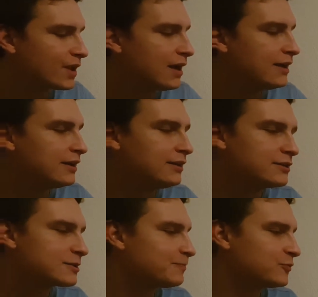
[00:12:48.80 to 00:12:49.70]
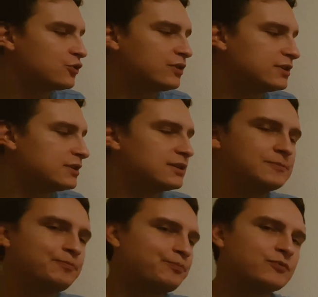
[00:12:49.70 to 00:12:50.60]
And so this is,
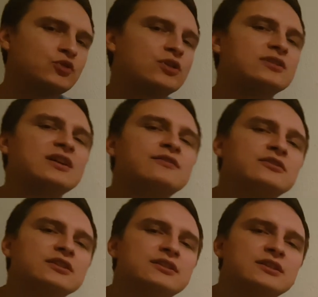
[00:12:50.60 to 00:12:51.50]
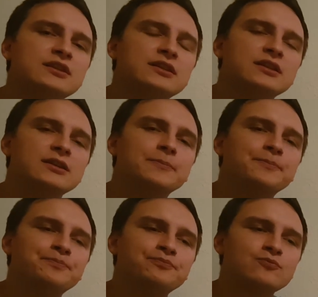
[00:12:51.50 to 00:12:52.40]
you can definitely see the
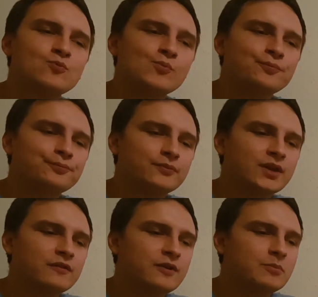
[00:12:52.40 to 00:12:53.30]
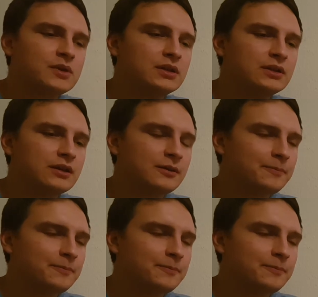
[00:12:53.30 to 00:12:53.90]
familiar